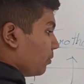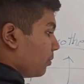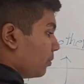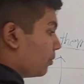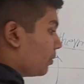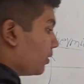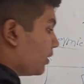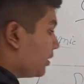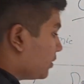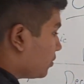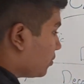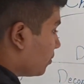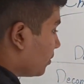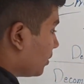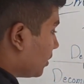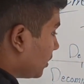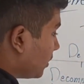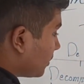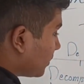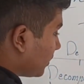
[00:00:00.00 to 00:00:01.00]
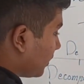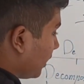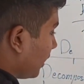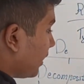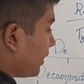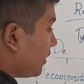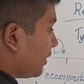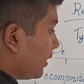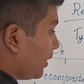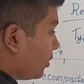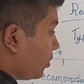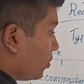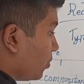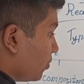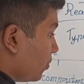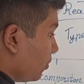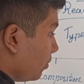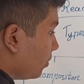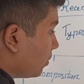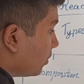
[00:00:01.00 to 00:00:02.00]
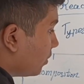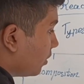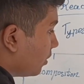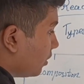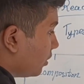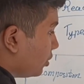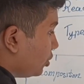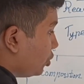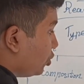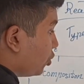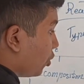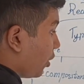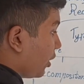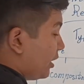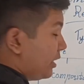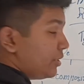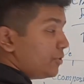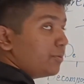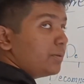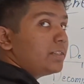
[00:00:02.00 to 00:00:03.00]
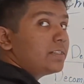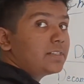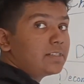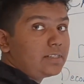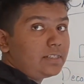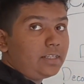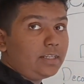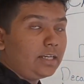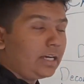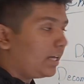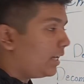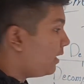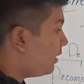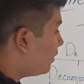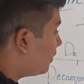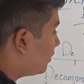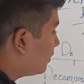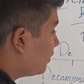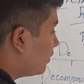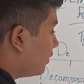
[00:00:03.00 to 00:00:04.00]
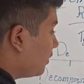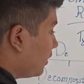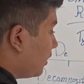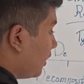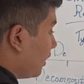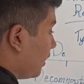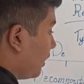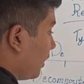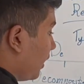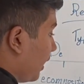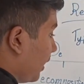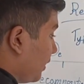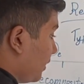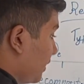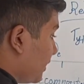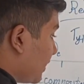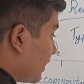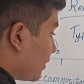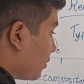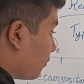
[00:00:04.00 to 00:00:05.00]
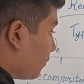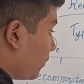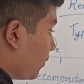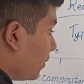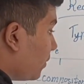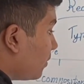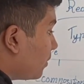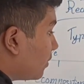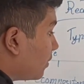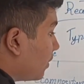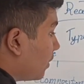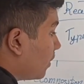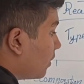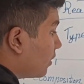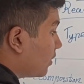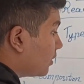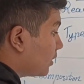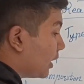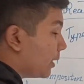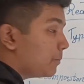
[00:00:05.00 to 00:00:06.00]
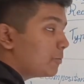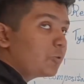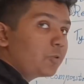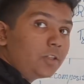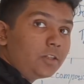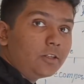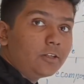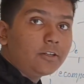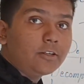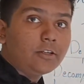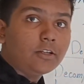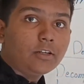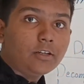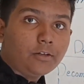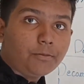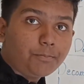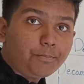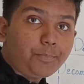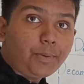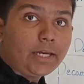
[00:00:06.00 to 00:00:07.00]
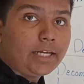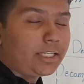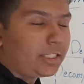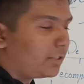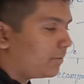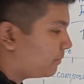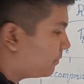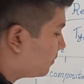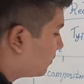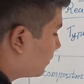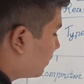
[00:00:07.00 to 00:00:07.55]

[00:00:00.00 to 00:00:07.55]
what it is doing is Na2 joins with Cl and this SO4 comes with barium.